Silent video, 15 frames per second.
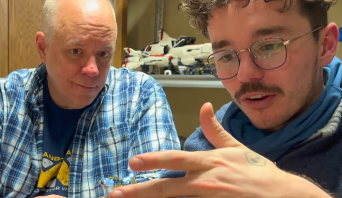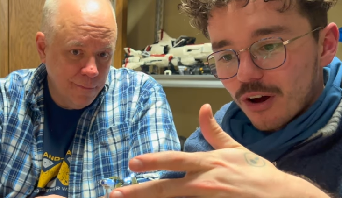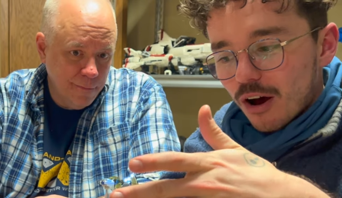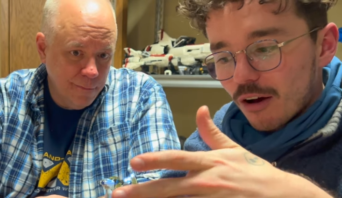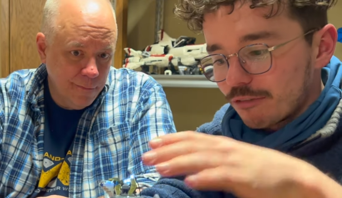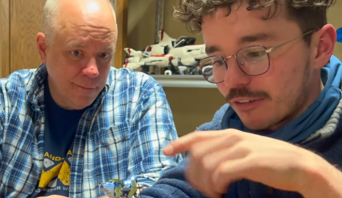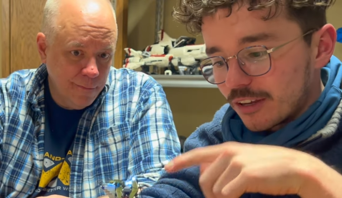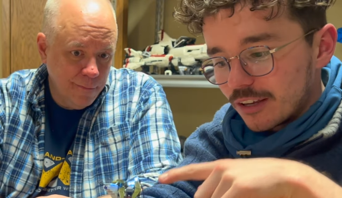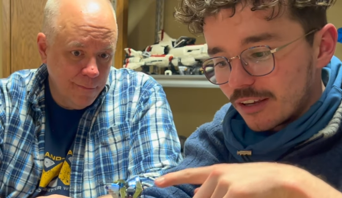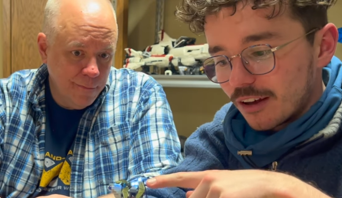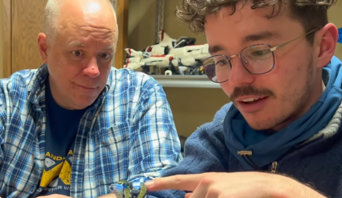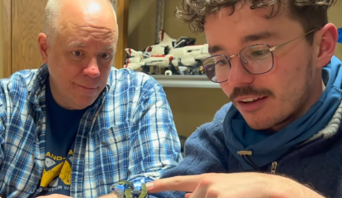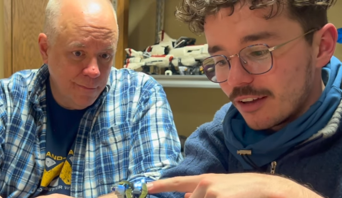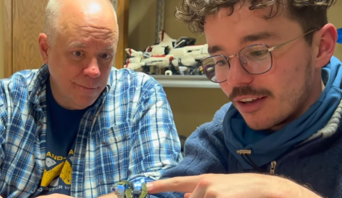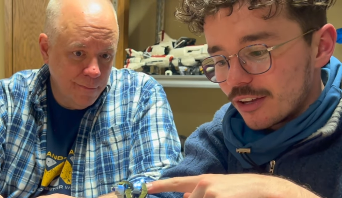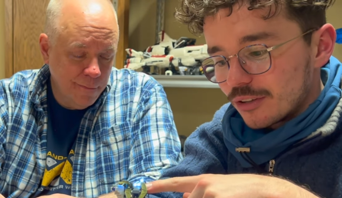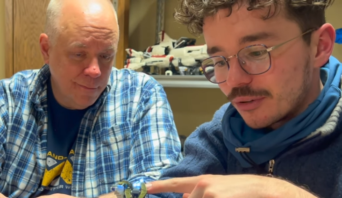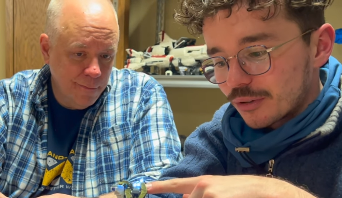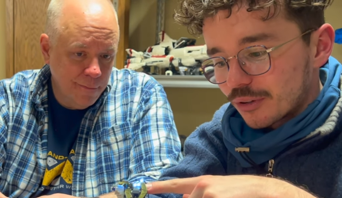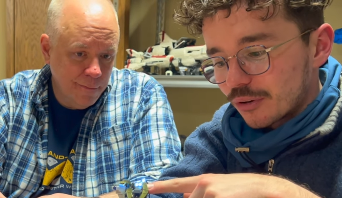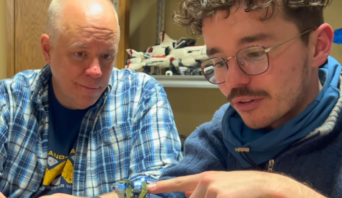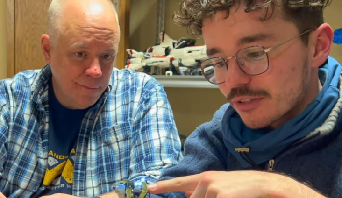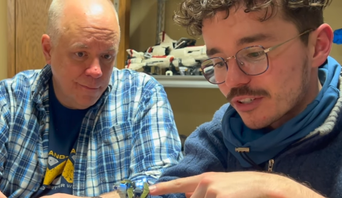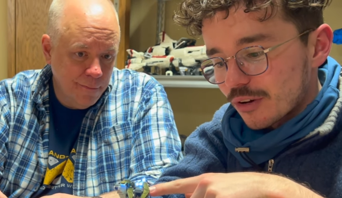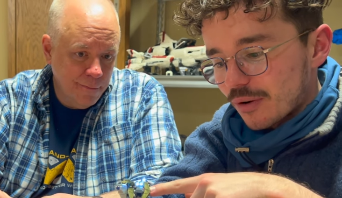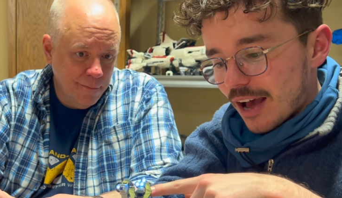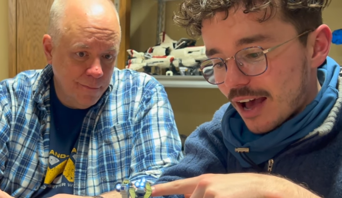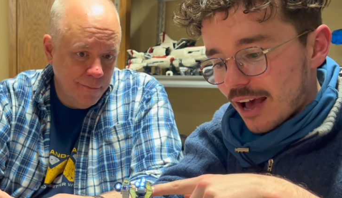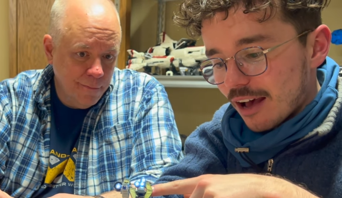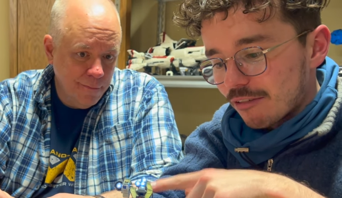Speaker 1: off here. You could also
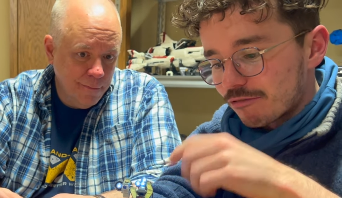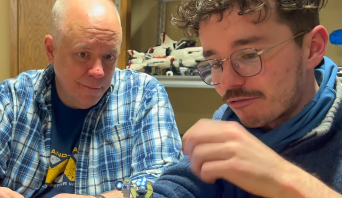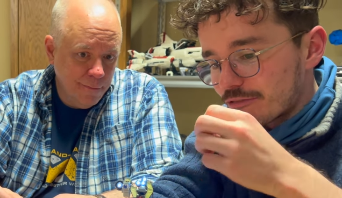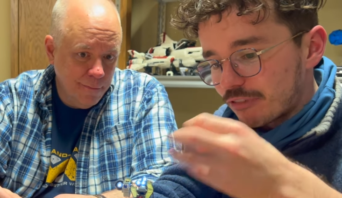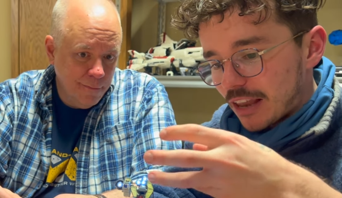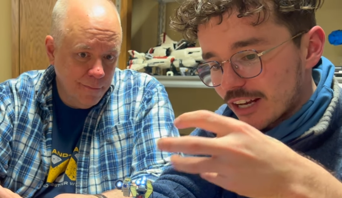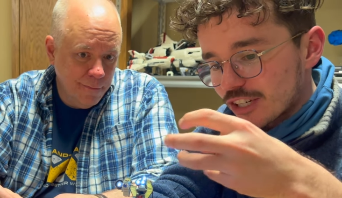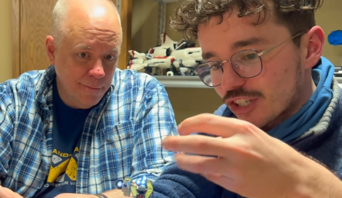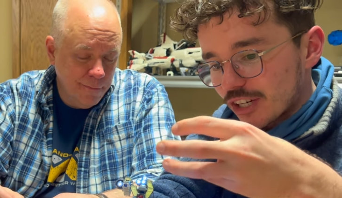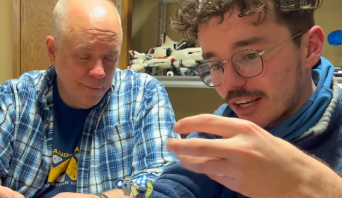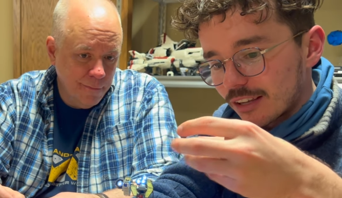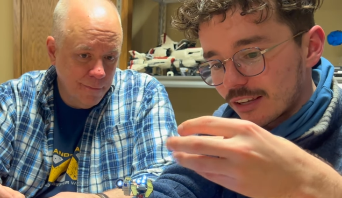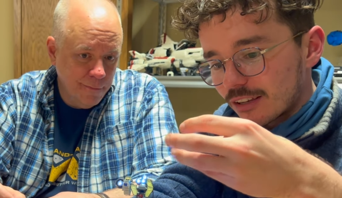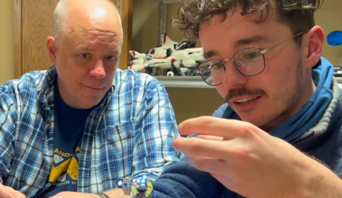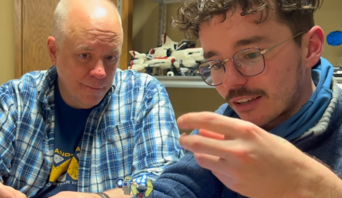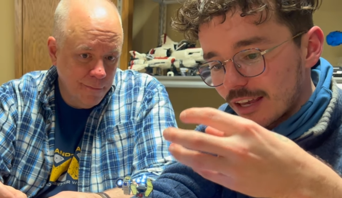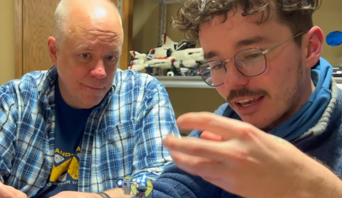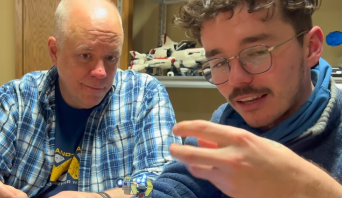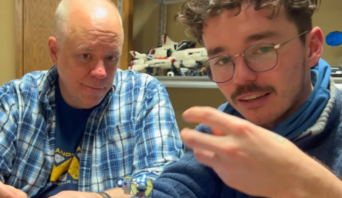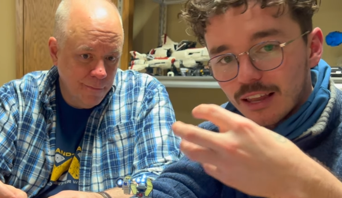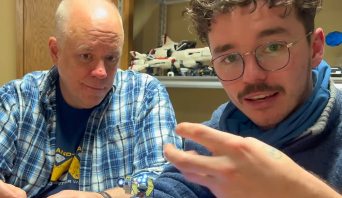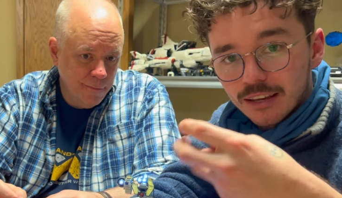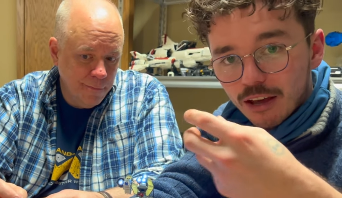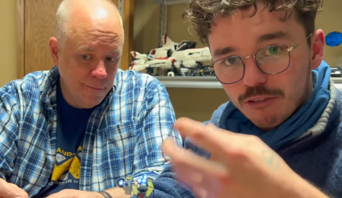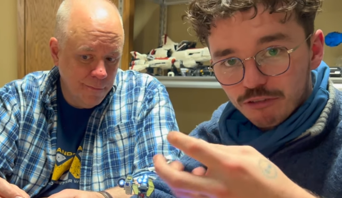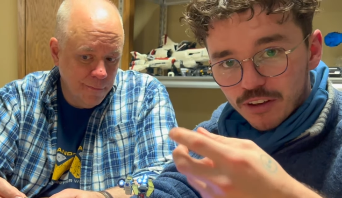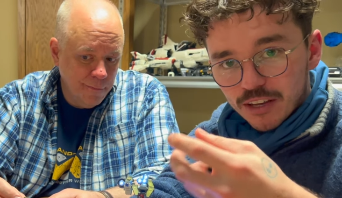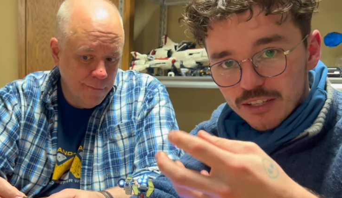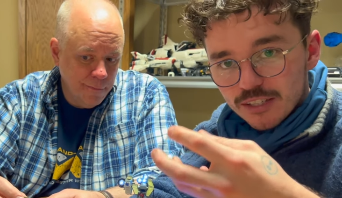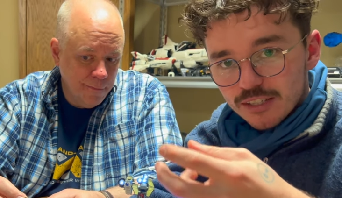have flashing in like a
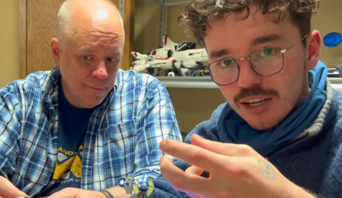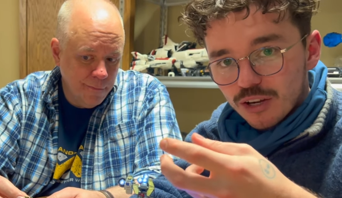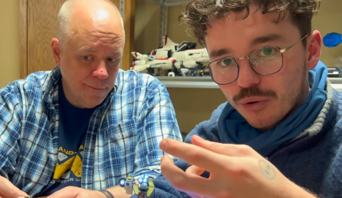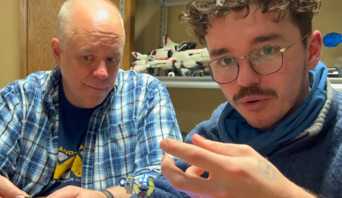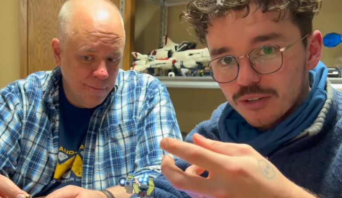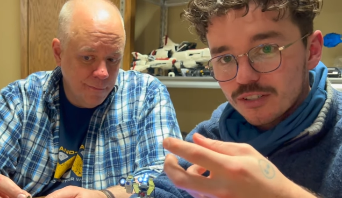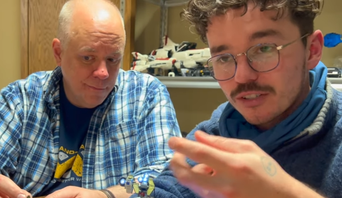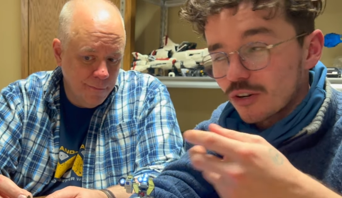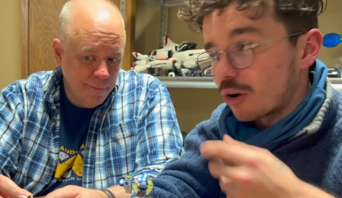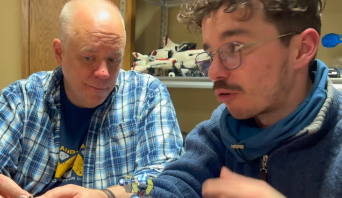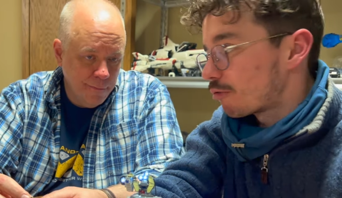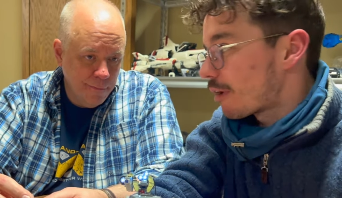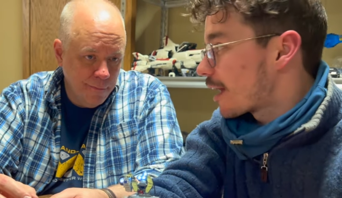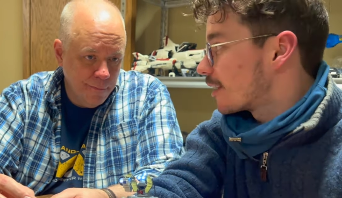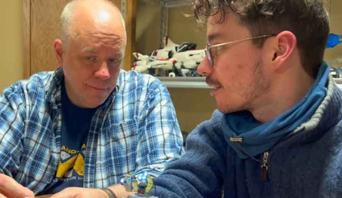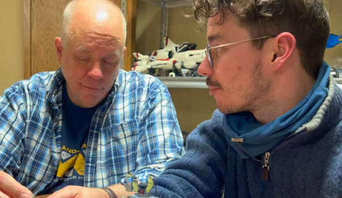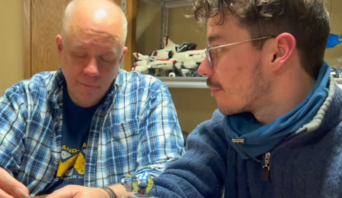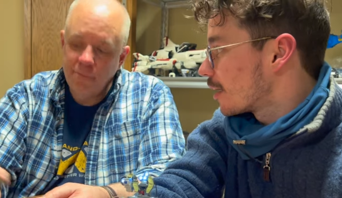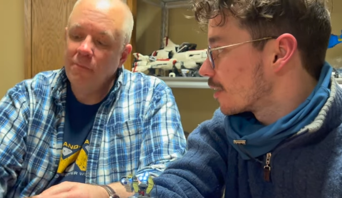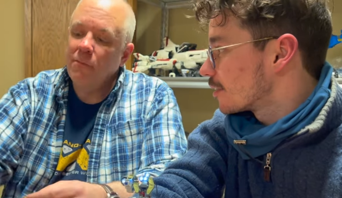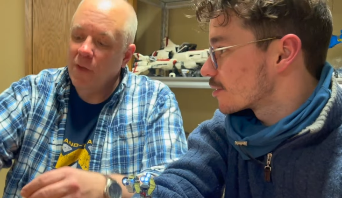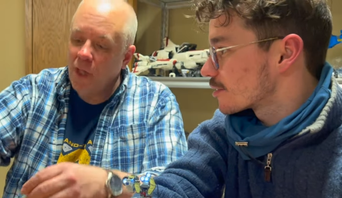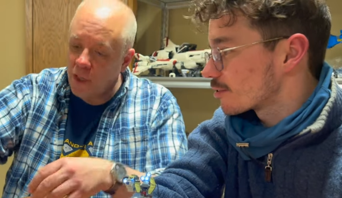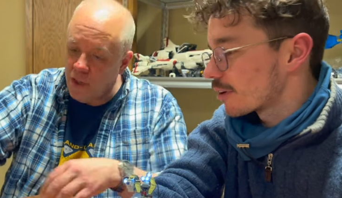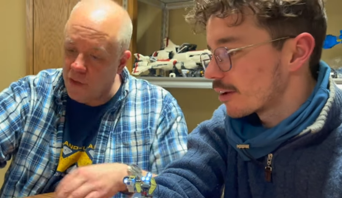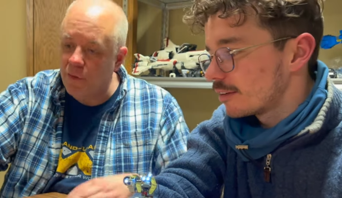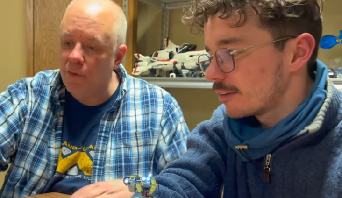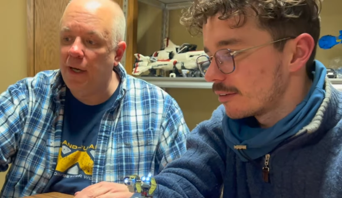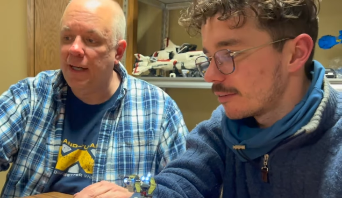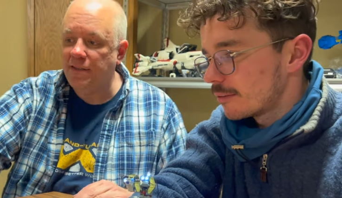fixed sequence or randomized, right?
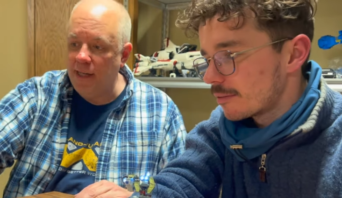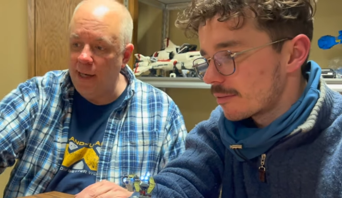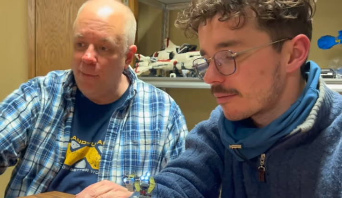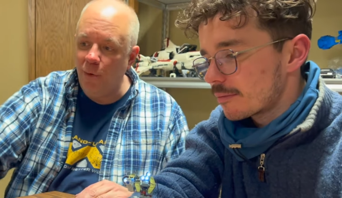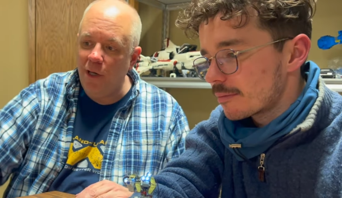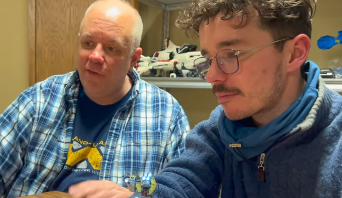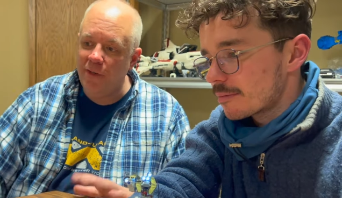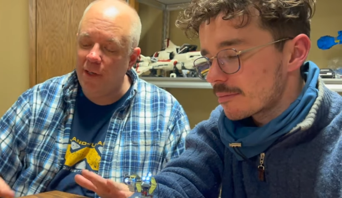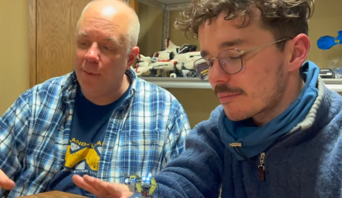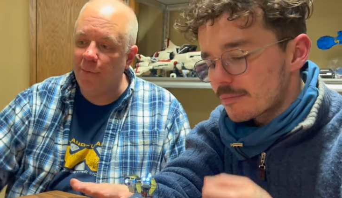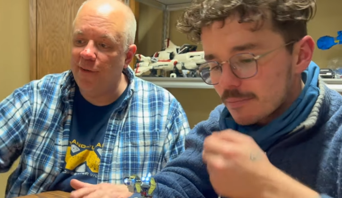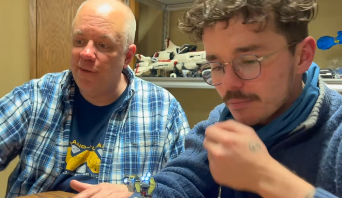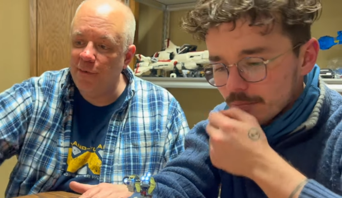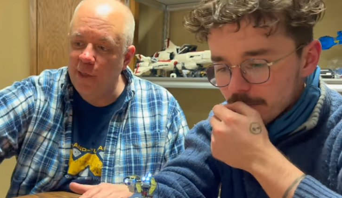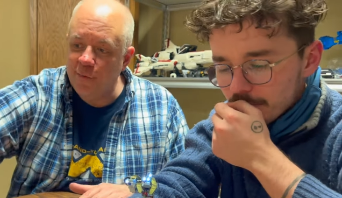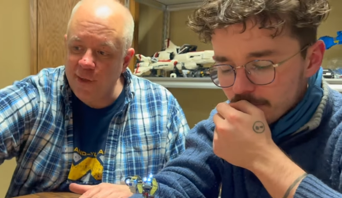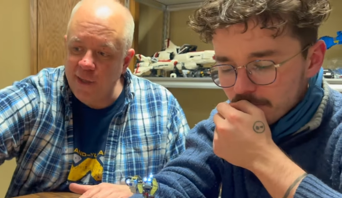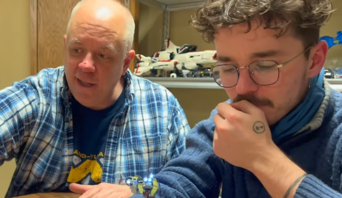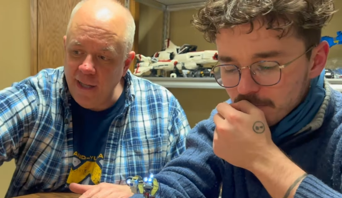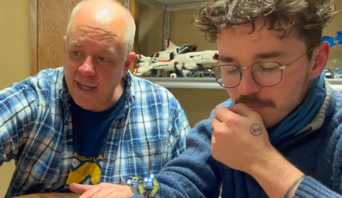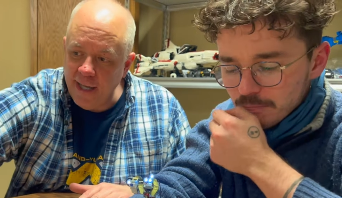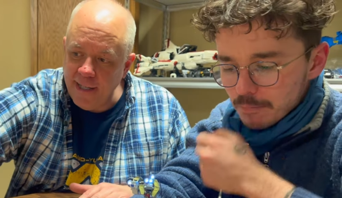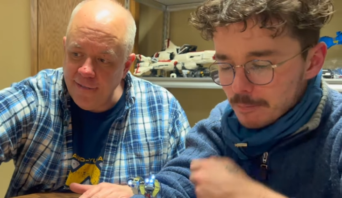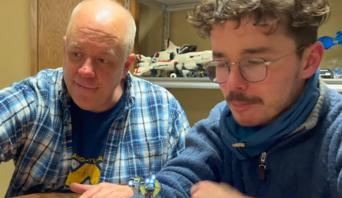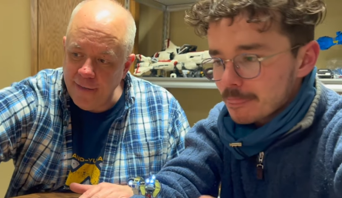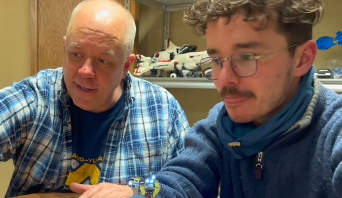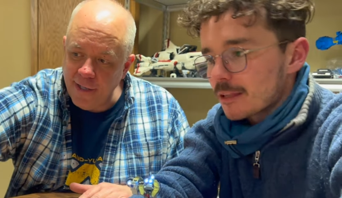Correct.
Speaker 2: Yep, we have a number of different lighting effect